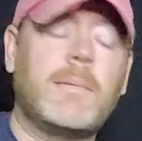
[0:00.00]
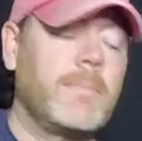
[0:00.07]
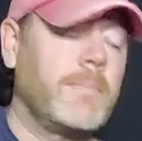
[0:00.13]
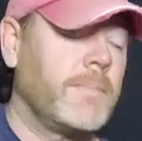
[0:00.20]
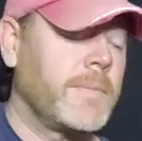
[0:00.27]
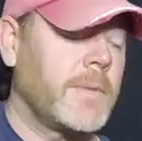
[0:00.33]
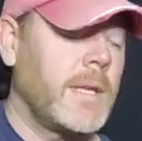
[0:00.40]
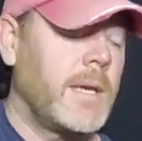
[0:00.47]

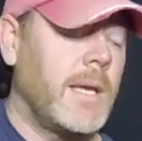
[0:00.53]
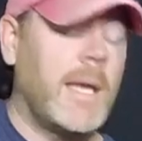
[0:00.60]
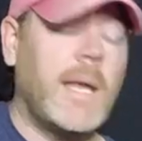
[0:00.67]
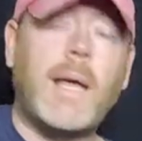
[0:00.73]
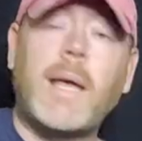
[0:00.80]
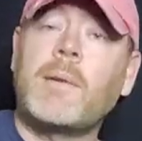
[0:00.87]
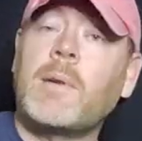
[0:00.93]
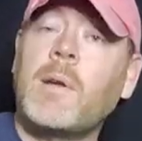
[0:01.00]

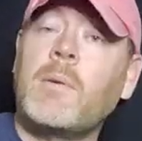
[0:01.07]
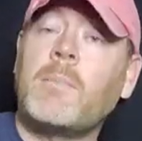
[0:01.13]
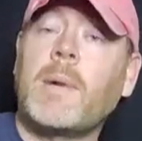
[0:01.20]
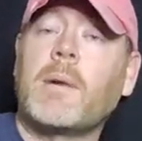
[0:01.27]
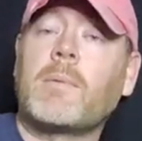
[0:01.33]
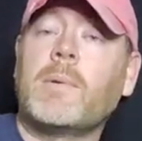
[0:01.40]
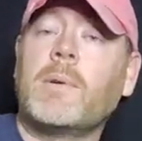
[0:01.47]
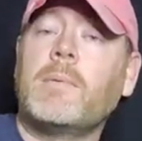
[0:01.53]
and I know
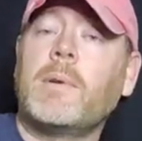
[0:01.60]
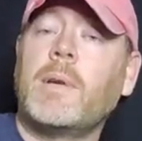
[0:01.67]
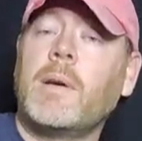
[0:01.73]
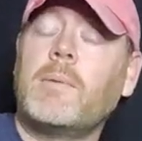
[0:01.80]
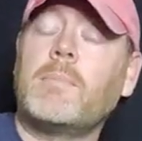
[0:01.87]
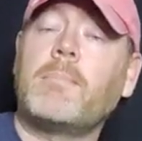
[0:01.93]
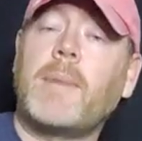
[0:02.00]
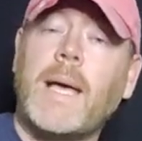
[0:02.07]
my root
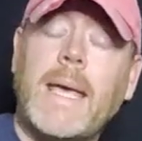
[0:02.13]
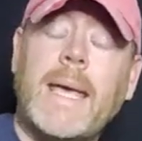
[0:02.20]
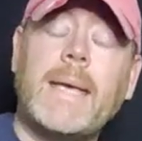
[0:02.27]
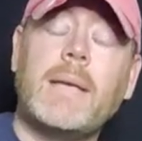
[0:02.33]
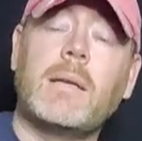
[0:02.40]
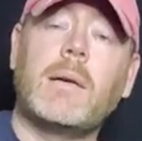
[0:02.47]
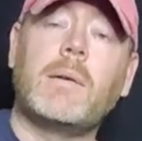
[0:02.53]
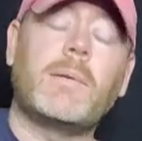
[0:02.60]
note, my
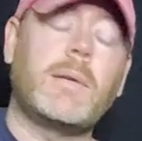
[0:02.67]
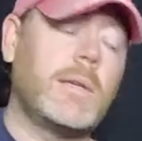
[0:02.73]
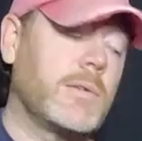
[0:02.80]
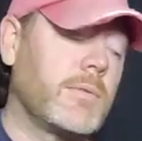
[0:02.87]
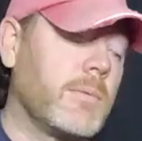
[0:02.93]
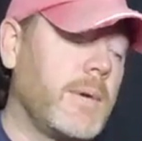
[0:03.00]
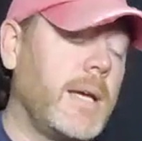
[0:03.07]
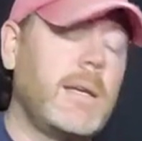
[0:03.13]
A note,
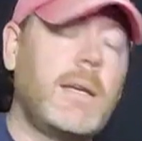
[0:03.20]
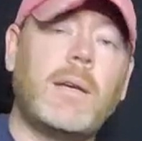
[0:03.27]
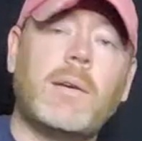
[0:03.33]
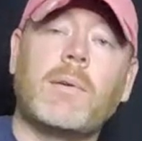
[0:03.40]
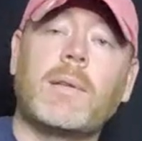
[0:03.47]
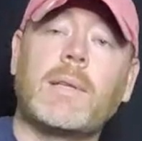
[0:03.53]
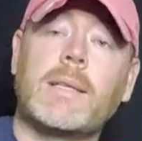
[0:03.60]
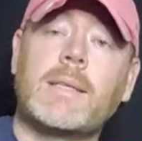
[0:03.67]
is right
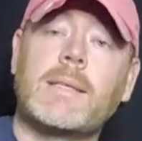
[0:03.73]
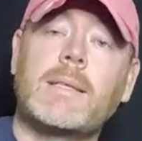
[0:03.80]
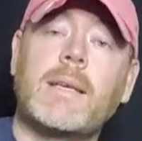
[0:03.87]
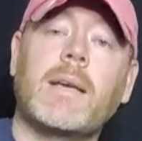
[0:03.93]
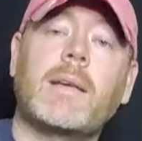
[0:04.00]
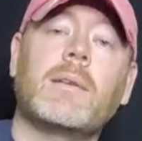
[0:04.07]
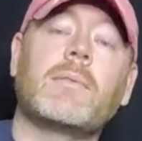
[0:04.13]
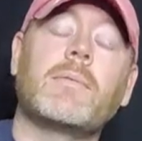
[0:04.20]
here on the
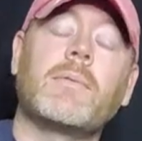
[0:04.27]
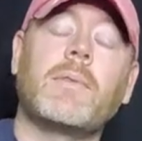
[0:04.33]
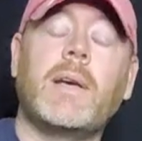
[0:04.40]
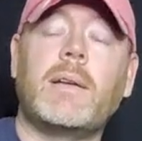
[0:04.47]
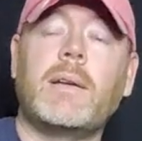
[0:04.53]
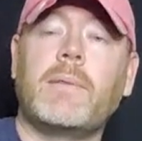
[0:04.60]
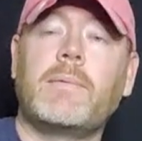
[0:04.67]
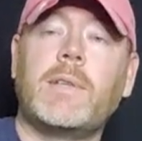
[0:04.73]
2nd
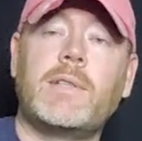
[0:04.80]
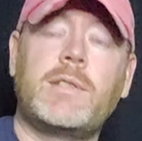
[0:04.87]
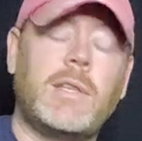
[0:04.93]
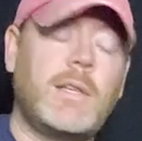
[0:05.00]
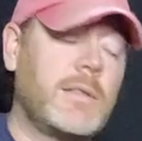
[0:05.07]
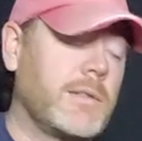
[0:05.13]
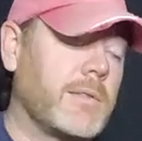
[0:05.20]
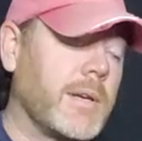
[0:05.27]
fret of the
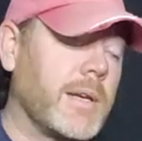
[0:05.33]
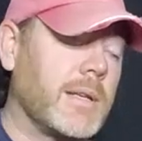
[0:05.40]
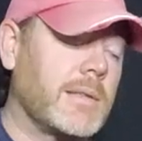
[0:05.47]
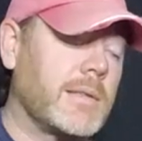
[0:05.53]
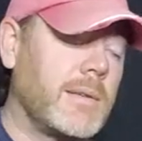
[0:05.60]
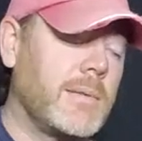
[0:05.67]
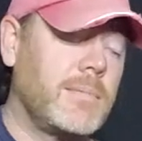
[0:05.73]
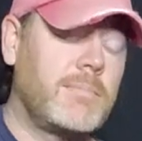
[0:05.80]
G string.
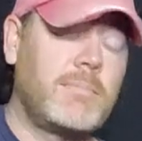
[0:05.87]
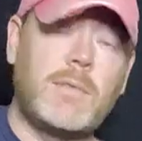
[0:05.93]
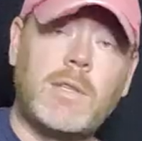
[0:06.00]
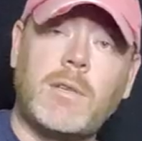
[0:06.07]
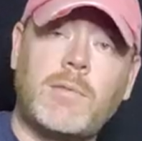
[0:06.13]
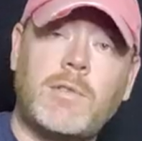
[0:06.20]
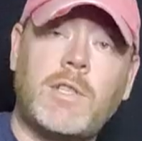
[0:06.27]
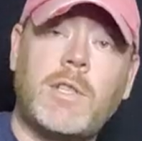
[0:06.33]
So,
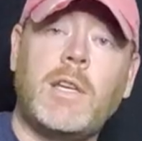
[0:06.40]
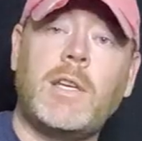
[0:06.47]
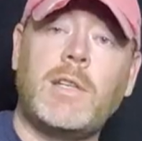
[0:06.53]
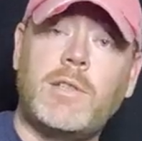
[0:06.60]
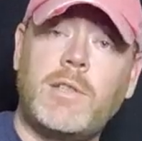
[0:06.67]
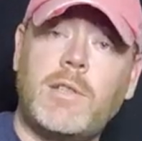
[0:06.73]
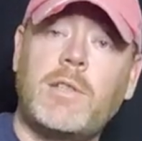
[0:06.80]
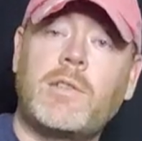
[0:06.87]

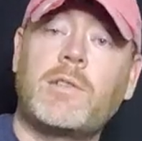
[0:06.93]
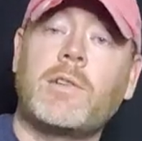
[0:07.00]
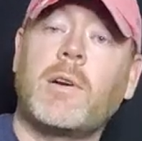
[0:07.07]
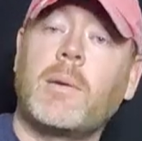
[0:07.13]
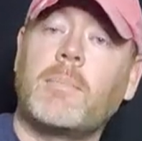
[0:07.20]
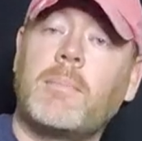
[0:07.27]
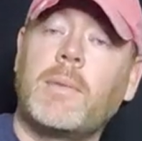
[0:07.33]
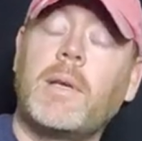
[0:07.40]
G, G
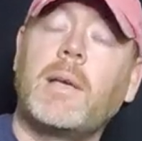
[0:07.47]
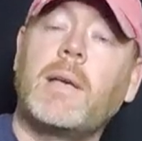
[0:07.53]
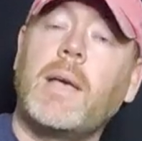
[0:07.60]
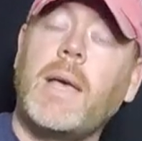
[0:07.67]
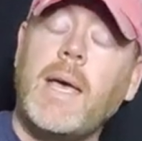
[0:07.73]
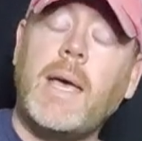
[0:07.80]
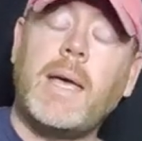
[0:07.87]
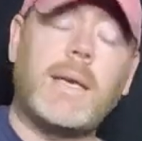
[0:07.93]
sharp,
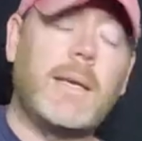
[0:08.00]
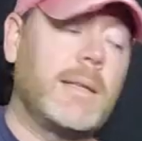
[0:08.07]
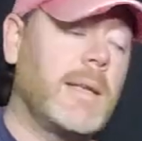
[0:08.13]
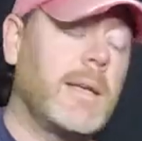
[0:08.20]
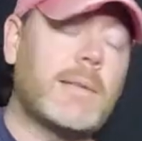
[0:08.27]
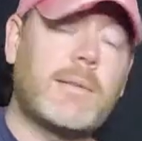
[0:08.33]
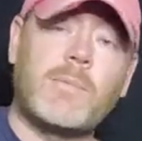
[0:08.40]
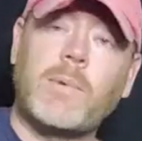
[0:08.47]
A.
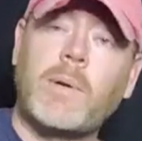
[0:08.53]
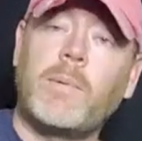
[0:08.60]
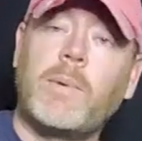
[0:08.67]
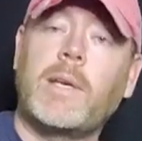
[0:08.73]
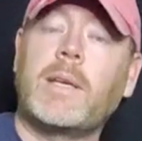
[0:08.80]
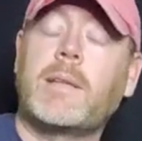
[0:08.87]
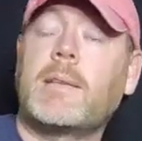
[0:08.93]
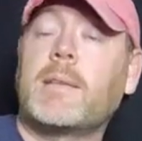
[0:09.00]
That's where
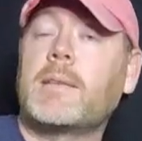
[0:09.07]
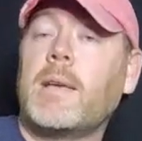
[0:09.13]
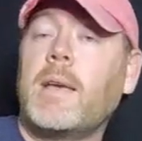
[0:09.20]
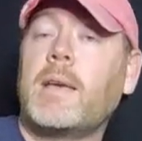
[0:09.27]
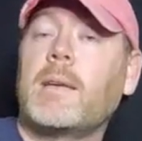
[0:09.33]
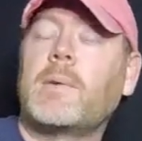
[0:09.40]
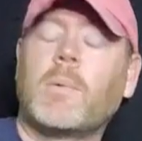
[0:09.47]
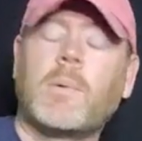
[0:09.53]
we get this
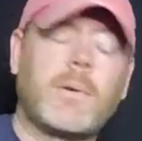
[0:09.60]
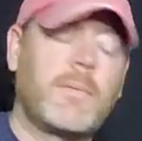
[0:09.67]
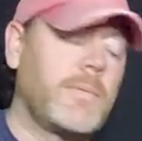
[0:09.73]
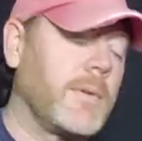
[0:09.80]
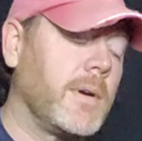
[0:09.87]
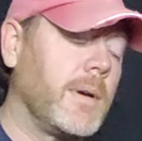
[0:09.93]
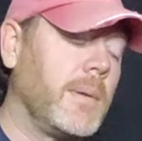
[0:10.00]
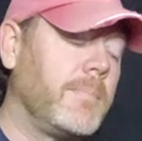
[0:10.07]
A chord
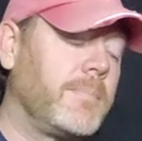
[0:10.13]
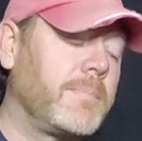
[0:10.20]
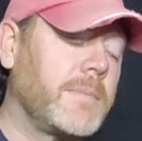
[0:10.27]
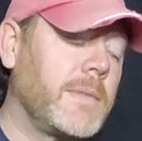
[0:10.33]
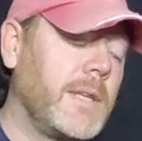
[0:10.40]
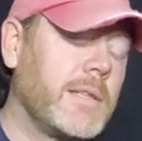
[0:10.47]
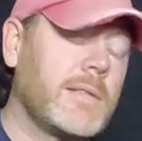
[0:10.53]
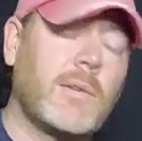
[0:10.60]

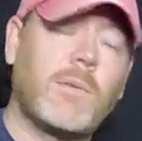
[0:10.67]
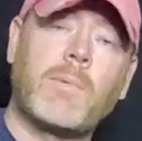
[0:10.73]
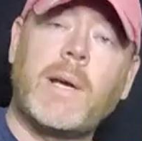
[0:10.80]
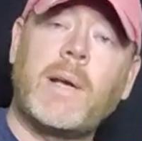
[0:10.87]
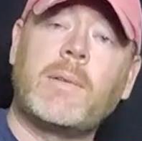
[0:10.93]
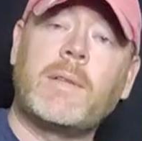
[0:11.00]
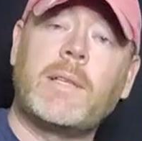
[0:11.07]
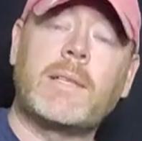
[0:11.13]
from, is
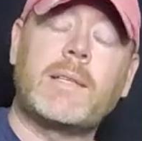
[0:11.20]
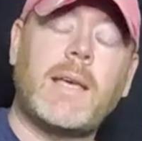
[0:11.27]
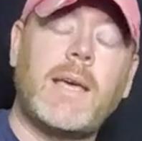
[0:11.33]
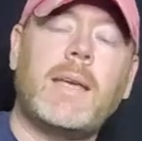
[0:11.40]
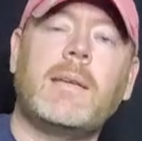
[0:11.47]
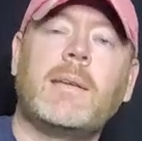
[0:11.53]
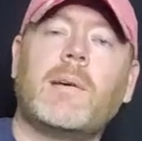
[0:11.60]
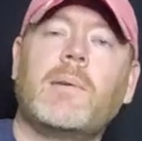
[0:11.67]
around this
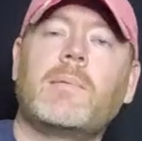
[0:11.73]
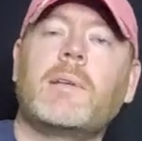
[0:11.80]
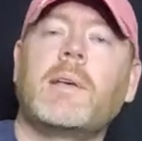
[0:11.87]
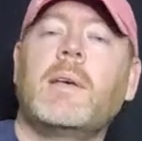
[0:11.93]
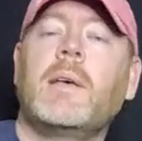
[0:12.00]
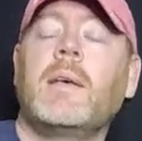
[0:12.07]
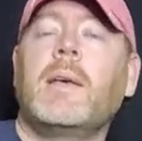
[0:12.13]
A note.